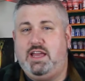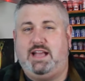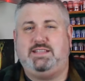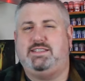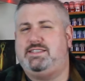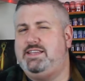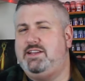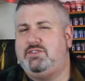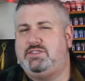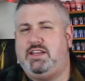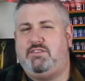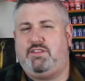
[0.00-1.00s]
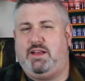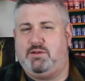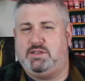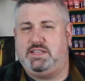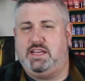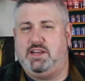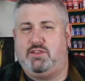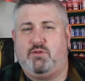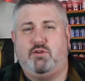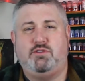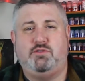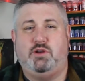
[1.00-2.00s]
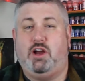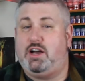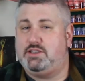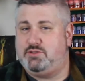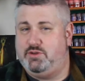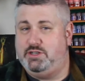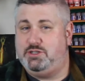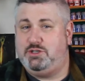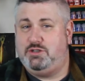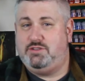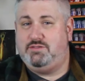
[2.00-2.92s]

as a single sunflower seed thrown to an ostrich.